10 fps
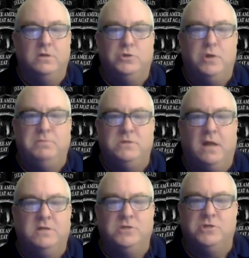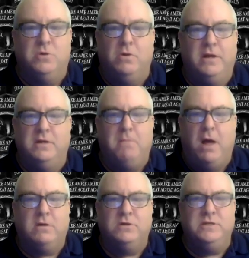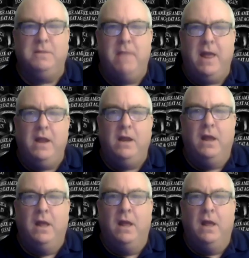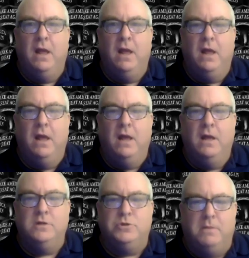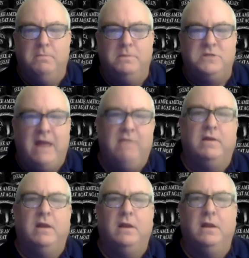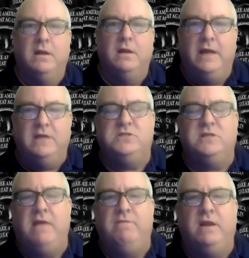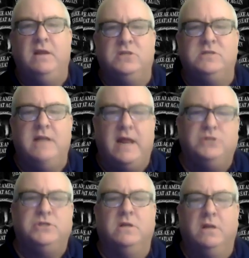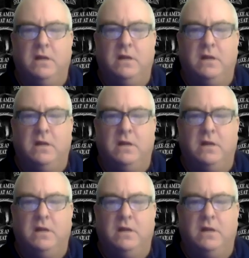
Trump's not destroying democracy, man. Trump is saving it. He's saving this nation.